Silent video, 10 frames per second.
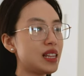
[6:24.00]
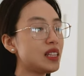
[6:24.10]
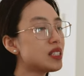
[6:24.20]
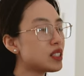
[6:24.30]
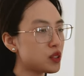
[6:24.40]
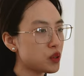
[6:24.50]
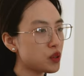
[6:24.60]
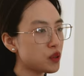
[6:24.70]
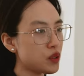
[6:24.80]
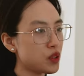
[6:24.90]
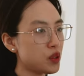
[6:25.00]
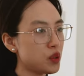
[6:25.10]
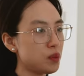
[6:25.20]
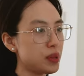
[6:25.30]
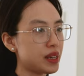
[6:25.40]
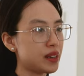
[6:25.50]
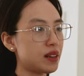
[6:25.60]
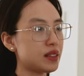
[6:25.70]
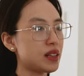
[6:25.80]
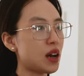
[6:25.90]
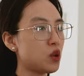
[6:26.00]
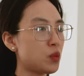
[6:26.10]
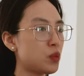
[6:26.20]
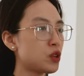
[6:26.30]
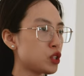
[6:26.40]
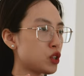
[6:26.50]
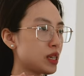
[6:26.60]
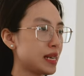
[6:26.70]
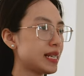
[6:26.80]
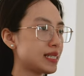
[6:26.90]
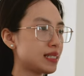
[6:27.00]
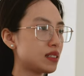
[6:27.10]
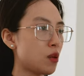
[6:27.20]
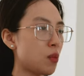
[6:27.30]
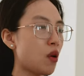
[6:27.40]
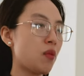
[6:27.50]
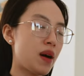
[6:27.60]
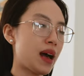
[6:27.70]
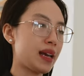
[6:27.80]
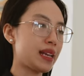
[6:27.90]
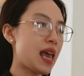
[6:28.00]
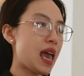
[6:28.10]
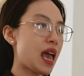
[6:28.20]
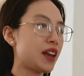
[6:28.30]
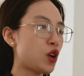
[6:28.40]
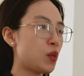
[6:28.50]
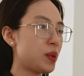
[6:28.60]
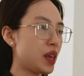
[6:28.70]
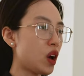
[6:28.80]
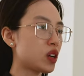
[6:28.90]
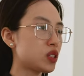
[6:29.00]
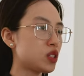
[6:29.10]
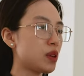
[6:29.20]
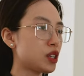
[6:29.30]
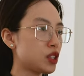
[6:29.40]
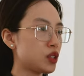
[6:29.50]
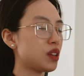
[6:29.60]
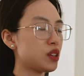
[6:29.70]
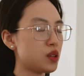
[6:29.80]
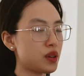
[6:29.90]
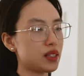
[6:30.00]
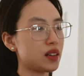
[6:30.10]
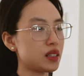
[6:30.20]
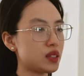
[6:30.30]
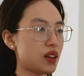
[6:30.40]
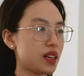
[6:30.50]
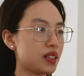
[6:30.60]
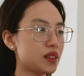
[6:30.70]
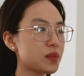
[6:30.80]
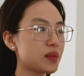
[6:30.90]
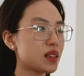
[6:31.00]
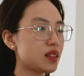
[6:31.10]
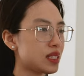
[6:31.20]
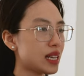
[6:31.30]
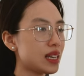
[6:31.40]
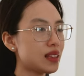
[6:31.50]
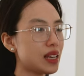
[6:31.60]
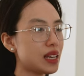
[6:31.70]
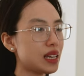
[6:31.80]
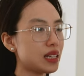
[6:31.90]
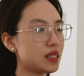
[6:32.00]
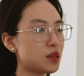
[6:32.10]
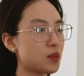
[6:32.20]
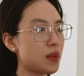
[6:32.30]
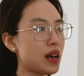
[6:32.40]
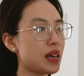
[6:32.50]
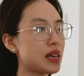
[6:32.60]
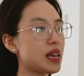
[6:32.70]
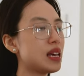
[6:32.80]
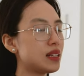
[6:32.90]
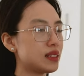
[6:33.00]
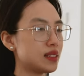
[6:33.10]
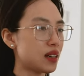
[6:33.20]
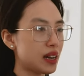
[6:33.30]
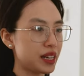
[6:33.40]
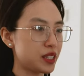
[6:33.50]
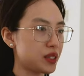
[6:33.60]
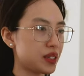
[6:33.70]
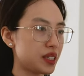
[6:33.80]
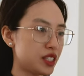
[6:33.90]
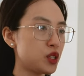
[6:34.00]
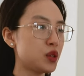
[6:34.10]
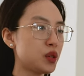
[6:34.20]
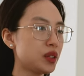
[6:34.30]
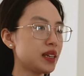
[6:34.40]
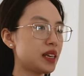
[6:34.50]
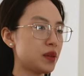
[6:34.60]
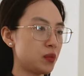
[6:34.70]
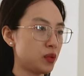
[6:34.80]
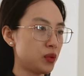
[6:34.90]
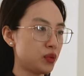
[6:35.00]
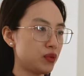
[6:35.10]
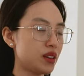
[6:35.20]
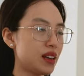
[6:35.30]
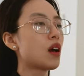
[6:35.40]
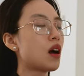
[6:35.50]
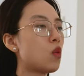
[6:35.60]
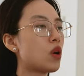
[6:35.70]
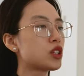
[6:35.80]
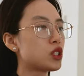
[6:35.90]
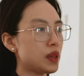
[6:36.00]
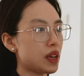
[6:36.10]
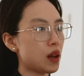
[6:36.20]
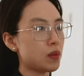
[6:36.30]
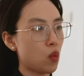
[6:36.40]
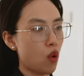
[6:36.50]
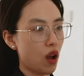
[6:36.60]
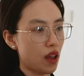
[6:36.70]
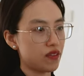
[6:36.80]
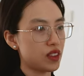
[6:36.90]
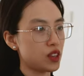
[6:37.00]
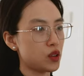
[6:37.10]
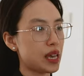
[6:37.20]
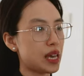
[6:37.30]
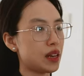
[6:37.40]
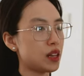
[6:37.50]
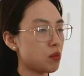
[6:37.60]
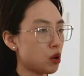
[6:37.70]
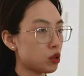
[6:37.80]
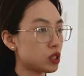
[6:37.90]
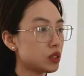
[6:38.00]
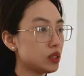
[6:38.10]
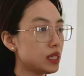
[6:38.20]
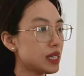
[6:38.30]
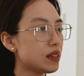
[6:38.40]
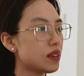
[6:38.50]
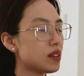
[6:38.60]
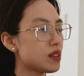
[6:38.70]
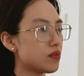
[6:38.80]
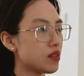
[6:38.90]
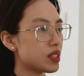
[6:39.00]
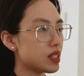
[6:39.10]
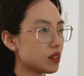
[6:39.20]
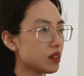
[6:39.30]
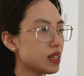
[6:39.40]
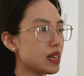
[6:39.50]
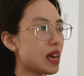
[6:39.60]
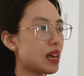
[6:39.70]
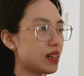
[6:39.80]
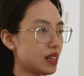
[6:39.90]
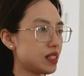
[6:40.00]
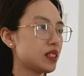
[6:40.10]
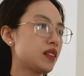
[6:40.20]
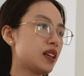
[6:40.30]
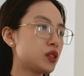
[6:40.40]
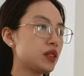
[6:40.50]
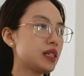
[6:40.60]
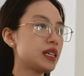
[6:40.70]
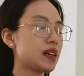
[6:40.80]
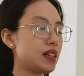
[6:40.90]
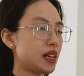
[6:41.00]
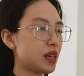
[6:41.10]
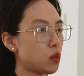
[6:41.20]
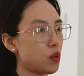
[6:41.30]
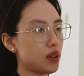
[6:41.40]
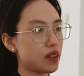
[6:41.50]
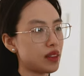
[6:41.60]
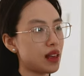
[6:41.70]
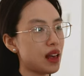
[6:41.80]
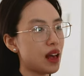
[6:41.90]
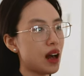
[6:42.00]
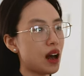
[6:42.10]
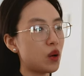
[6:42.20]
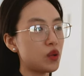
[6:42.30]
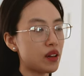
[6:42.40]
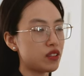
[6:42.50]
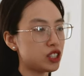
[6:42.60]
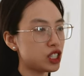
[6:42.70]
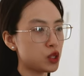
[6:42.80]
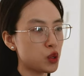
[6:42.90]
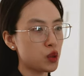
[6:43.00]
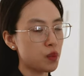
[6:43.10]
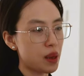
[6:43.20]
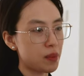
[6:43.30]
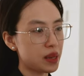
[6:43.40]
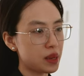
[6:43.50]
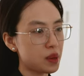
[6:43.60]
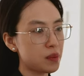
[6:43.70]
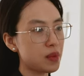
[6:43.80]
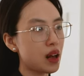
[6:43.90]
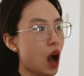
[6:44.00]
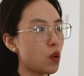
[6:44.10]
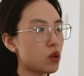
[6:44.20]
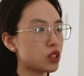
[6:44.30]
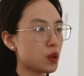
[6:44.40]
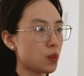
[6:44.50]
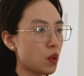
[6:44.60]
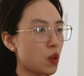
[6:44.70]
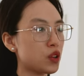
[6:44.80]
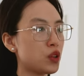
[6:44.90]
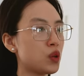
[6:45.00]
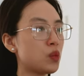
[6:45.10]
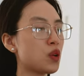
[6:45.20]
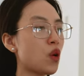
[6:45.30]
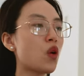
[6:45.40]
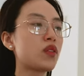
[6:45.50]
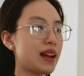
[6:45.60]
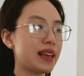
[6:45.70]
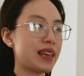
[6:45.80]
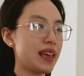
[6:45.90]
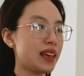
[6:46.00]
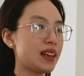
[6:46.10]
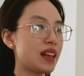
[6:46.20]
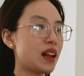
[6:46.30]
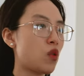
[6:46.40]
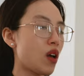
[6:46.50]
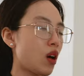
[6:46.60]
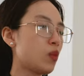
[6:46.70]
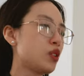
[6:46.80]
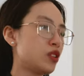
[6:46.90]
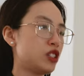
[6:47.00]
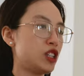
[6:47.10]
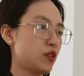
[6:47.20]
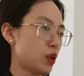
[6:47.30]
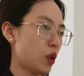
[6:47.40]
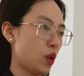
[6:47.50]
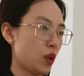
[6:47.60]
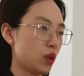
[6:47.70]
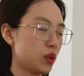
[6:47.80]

this is good for you because I will put your needs above mine and go beyond to make sure that you are satisfied. The second thing is my desire to continually improve. I want to become a wife that you can emotionally, physically, and intellectually connect with. I will never just do the bare minimum. I will support you with all that I can and I will help you achieve your goal.